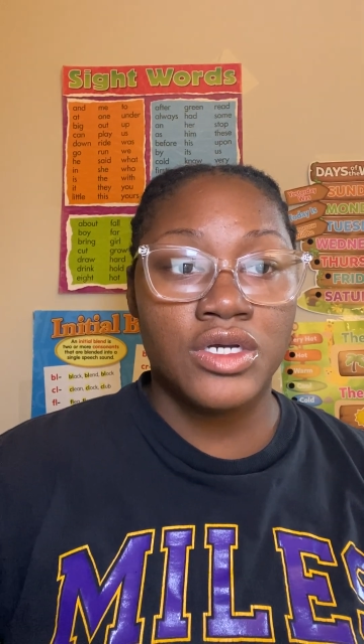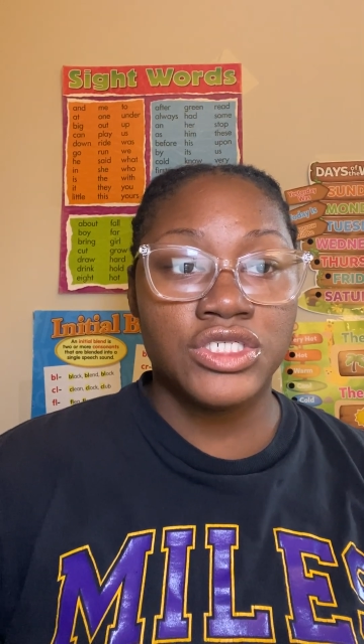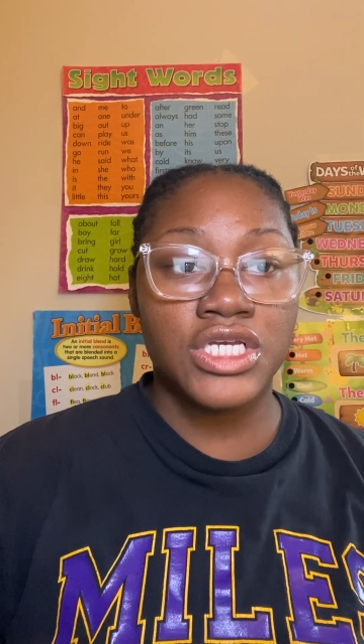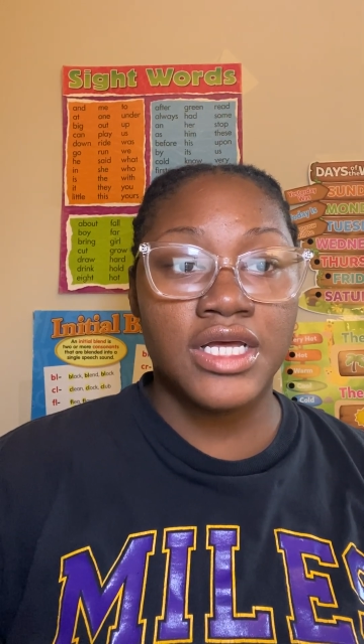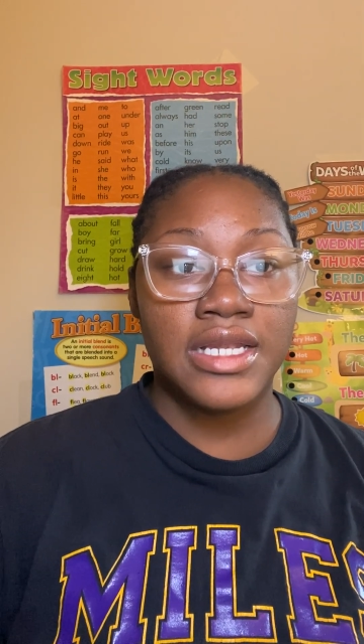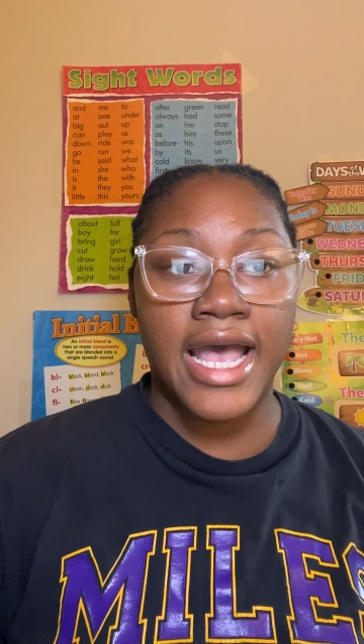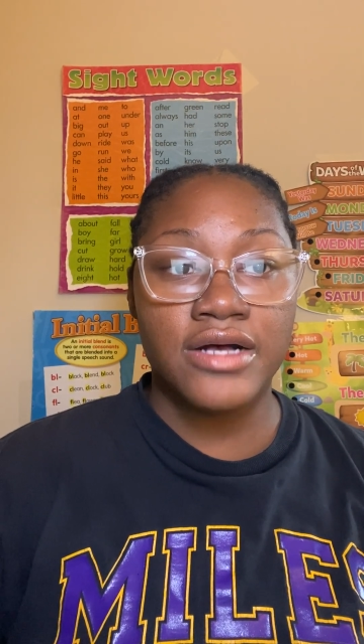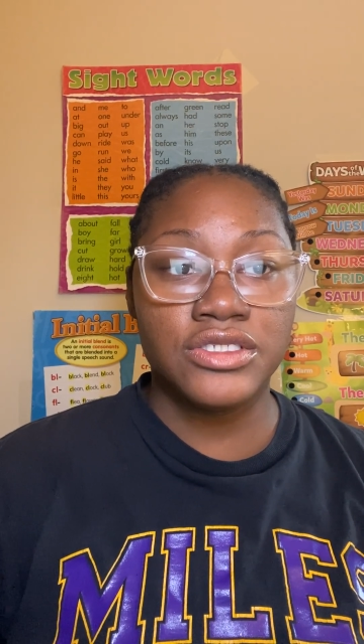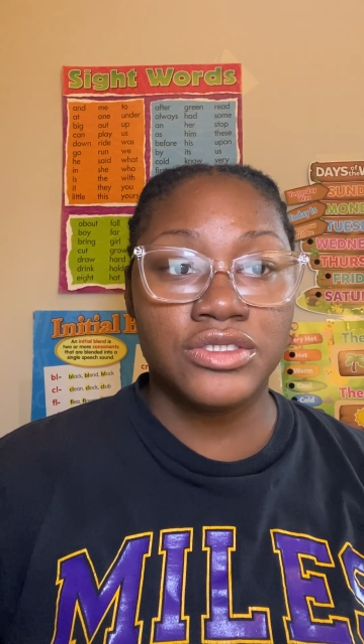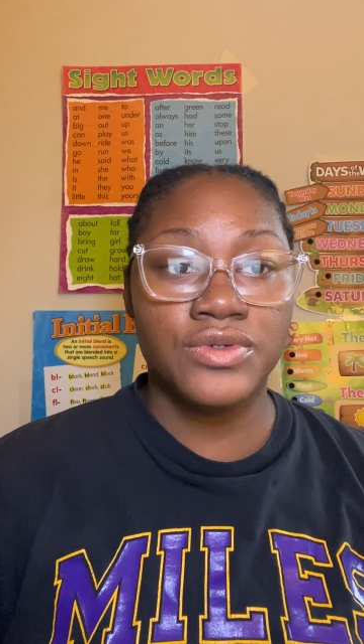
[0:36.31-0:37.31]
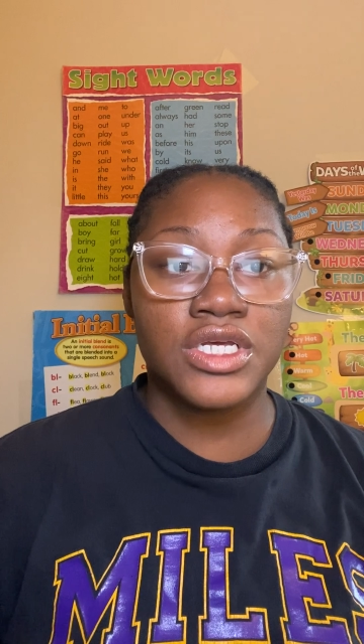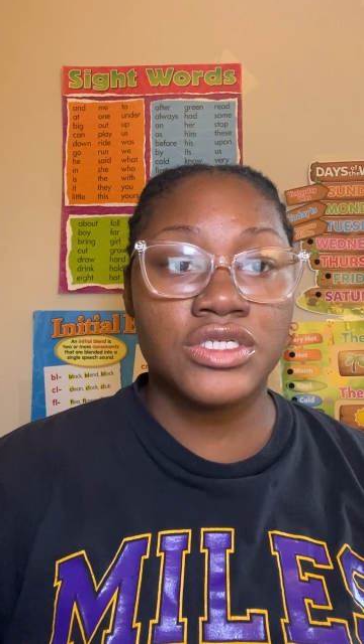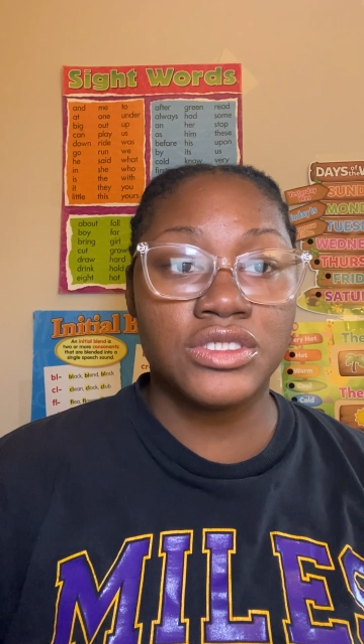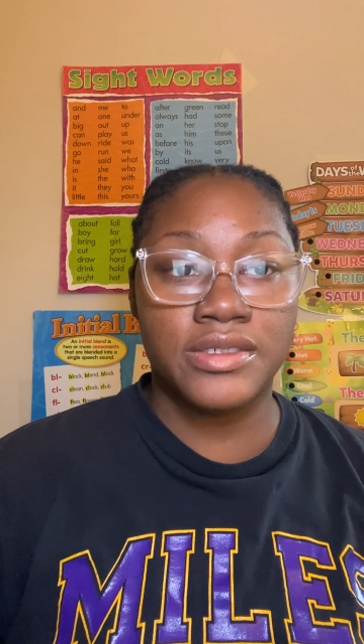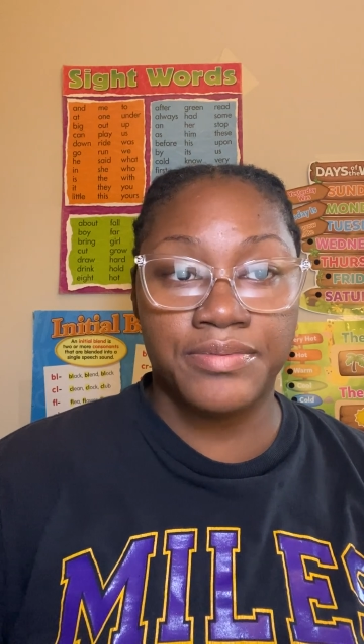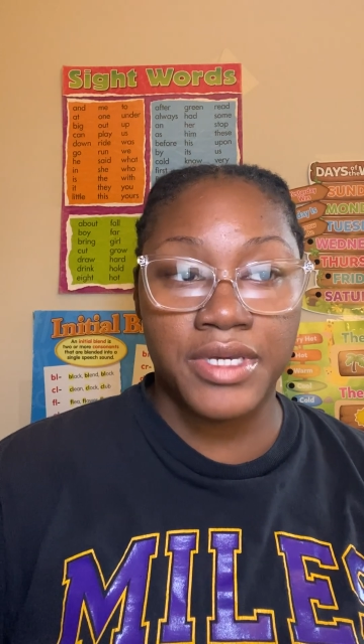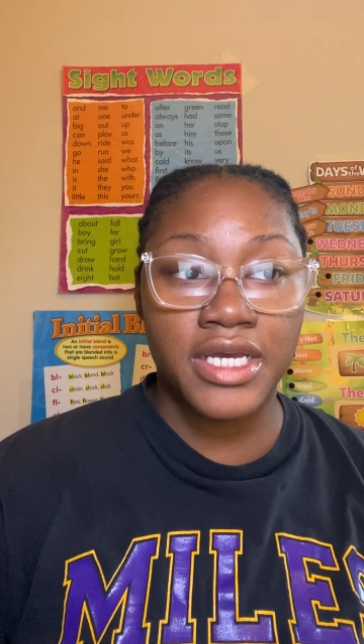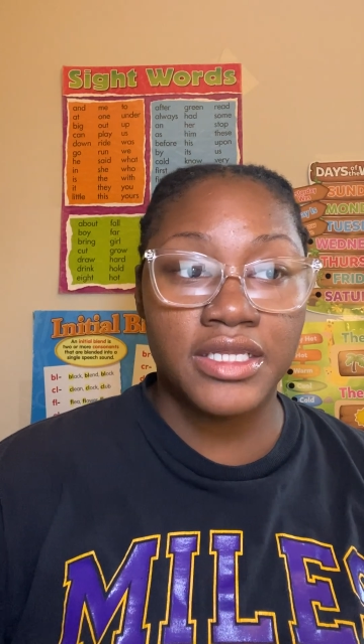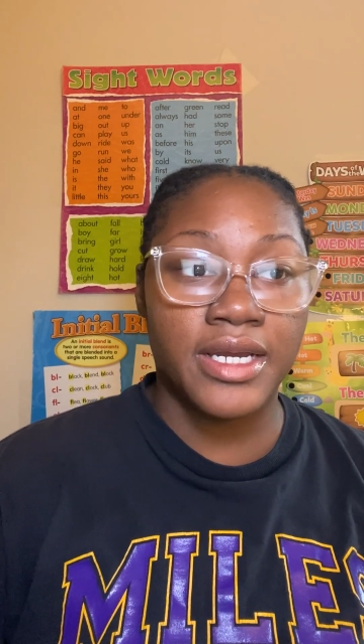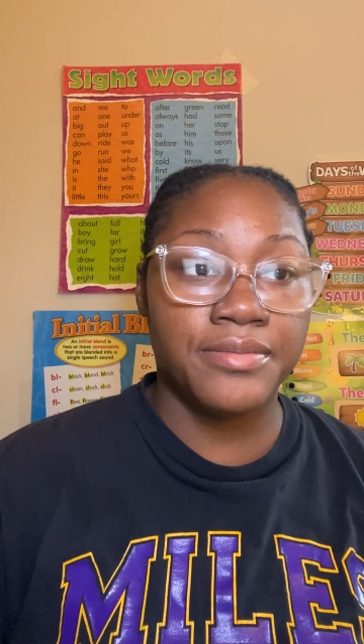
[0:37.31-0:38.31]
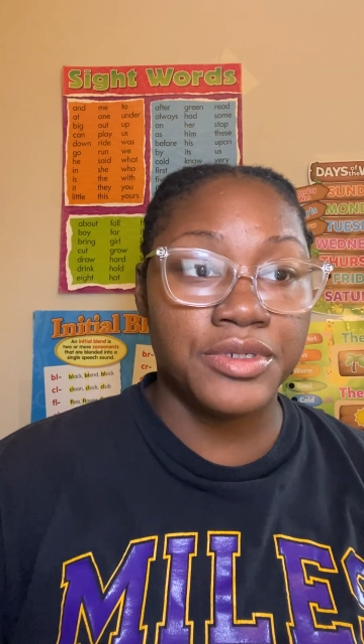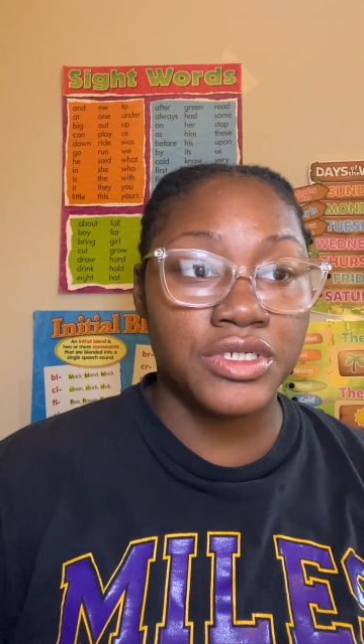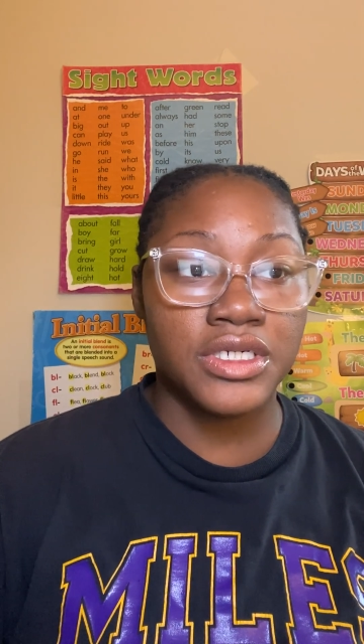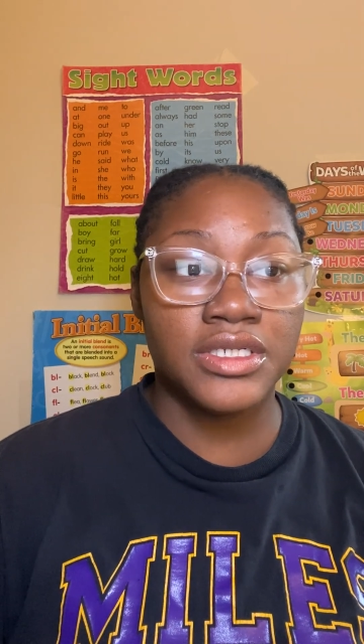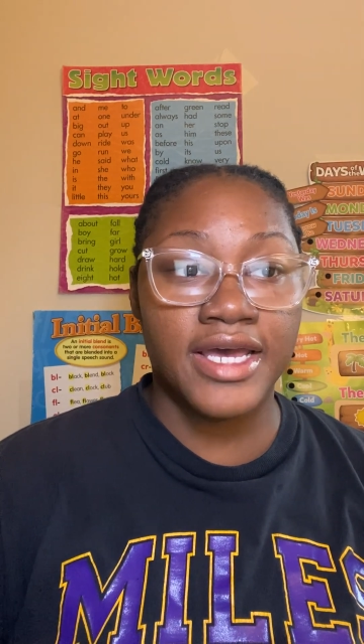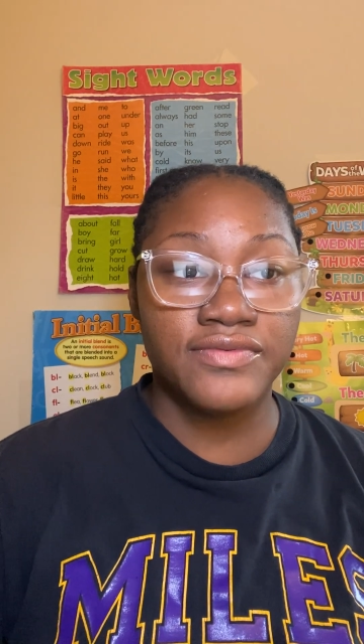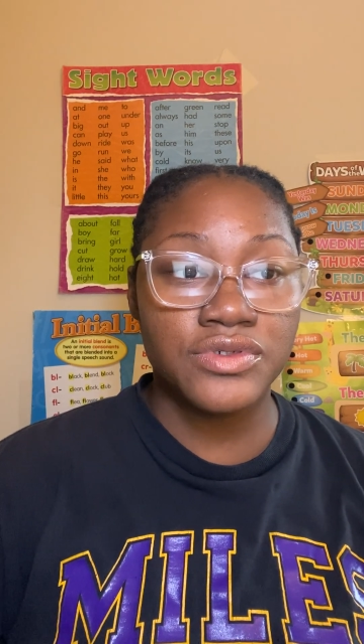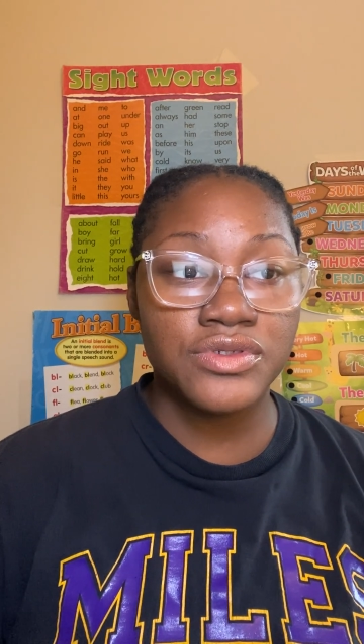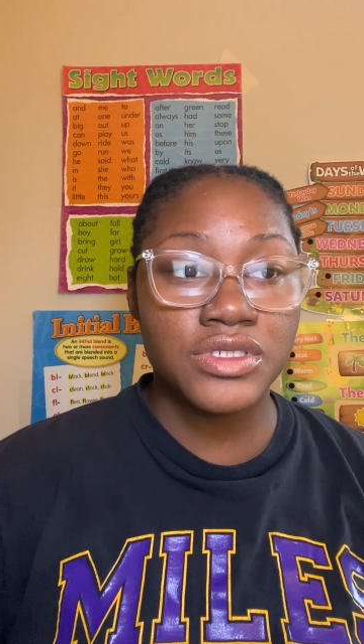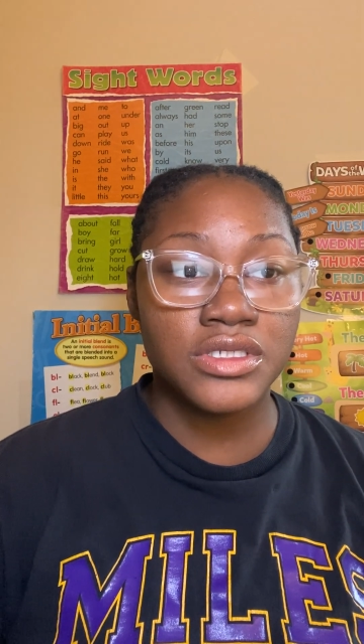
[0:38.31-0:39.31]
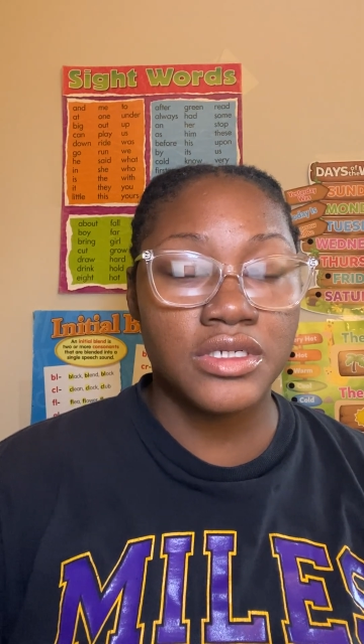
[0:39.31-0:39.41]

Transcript: She allowed students to pick their book levels.